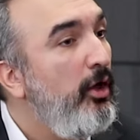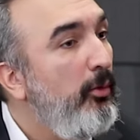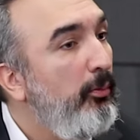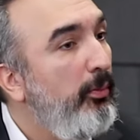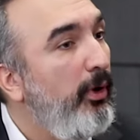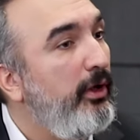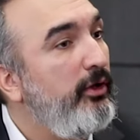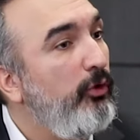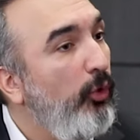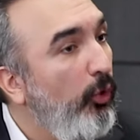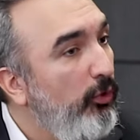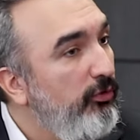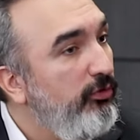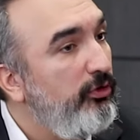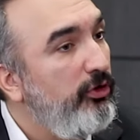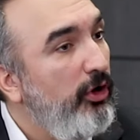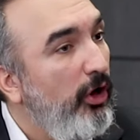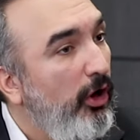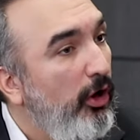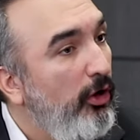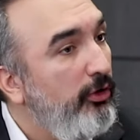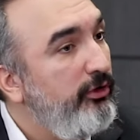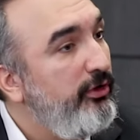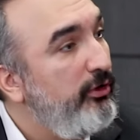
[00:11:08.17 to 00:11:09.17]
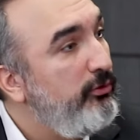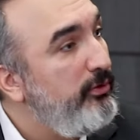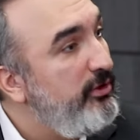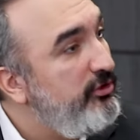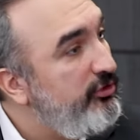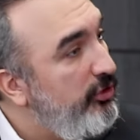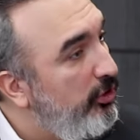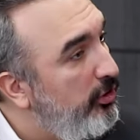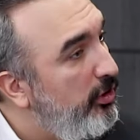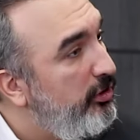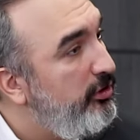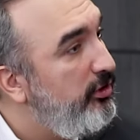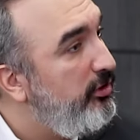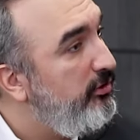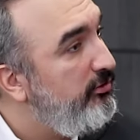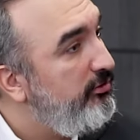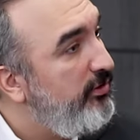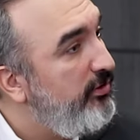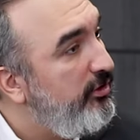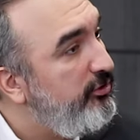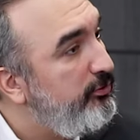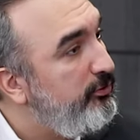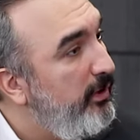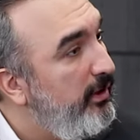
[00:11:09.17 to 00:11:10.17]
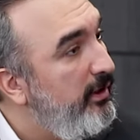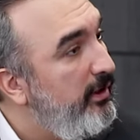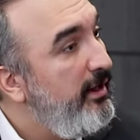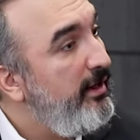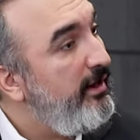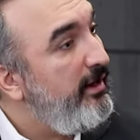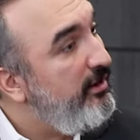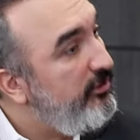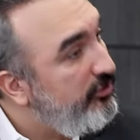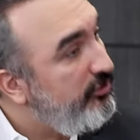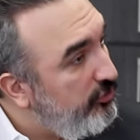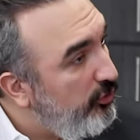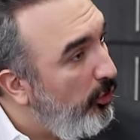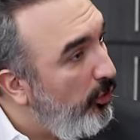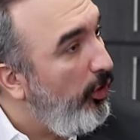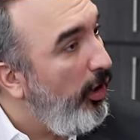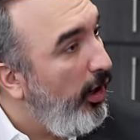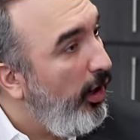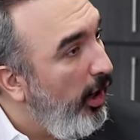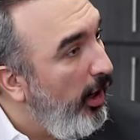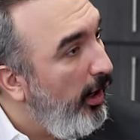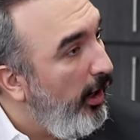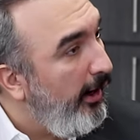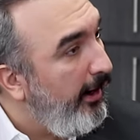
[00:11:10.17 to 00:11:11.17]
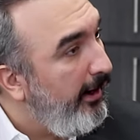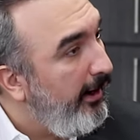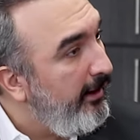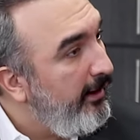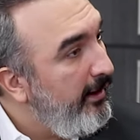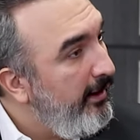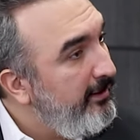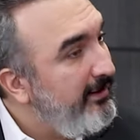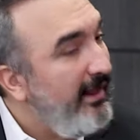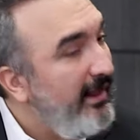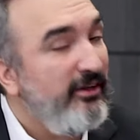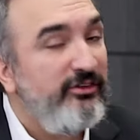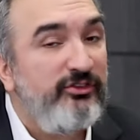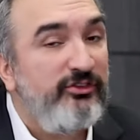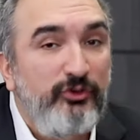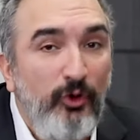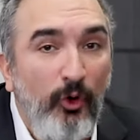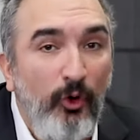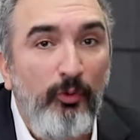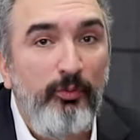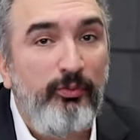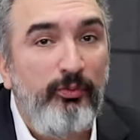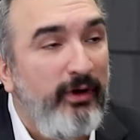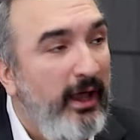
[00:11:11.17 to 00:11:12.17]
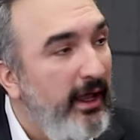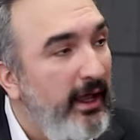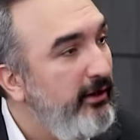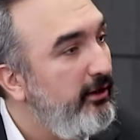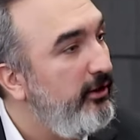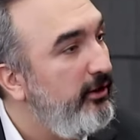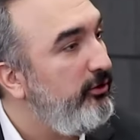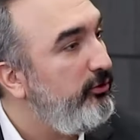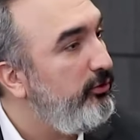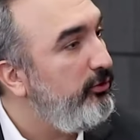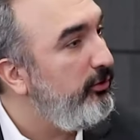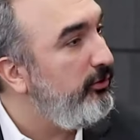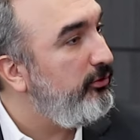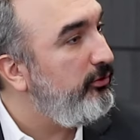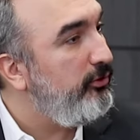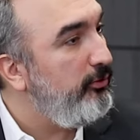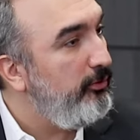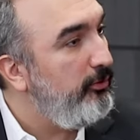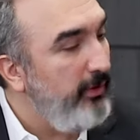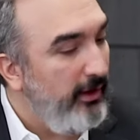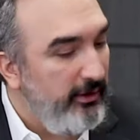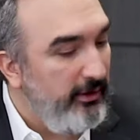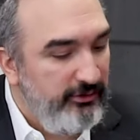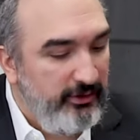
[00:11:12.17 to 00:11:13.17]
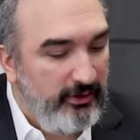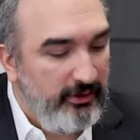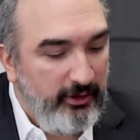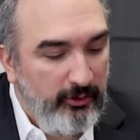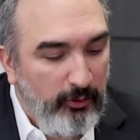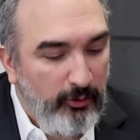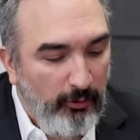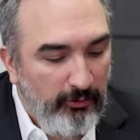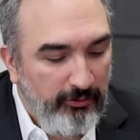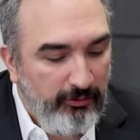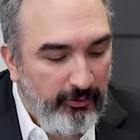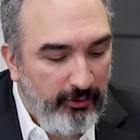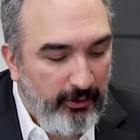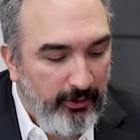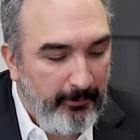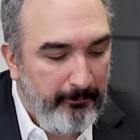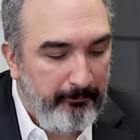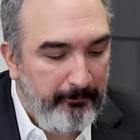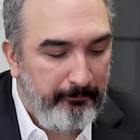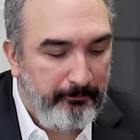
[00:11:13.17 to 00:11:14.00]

but overall the return on investment is so high that it's no brainer to basically go for it.